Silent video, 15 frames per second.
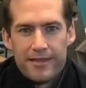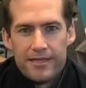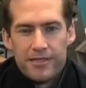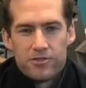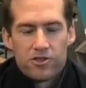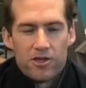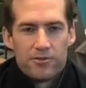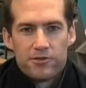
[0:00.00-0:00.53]
in
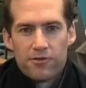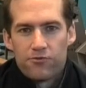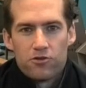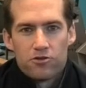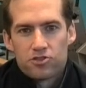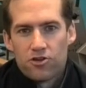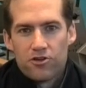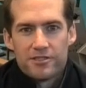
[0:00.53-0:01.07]
terms of if
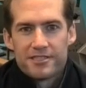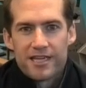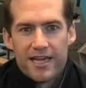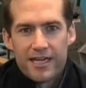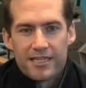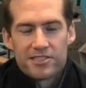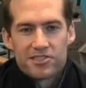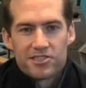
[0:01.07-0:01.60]
you're trying to
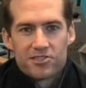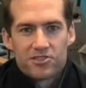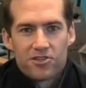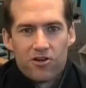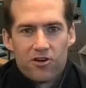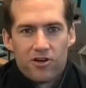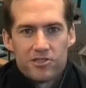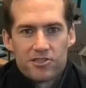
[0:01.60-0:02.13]

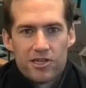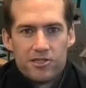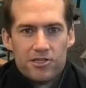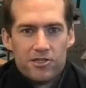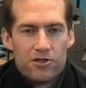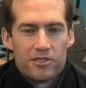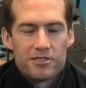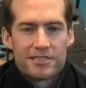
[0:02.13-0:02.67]
exercise and
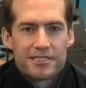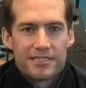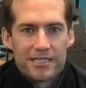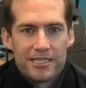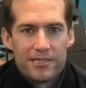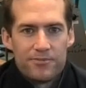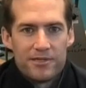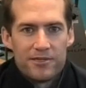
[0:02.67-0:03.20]
you're not
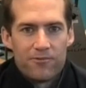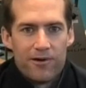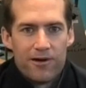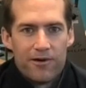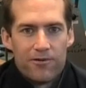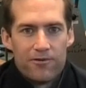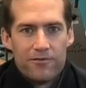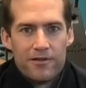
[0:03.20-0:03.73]
sleeping
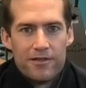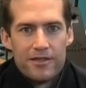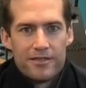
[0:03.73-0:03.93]
well,